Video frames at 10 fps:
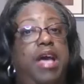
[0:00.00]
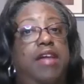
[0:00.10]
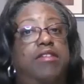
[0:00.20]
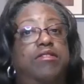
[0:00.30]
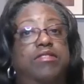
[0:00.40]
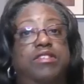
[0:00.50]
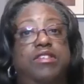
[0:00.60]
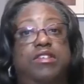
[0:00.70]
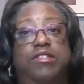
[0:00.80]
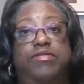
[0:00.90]
patterns
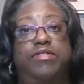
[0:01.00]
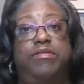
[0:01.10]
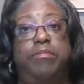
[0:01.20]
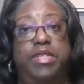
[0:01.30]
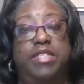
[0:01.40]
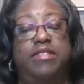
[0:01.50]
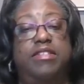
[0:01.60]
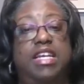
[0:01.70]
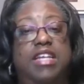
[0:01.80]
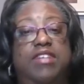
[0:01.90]
of
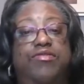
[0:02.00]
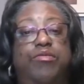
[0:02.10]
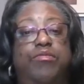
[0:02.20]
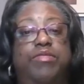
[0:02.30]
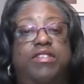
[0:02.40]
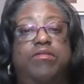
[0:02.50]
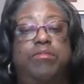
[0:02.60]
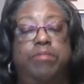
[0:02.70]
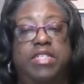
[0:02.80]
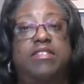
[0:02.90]
missed
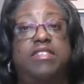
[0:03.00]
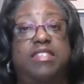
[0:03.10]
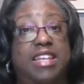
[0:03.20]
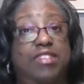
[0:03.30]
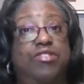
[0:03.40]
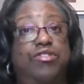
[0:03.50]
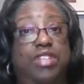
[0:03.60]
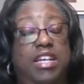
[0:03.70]
scheduled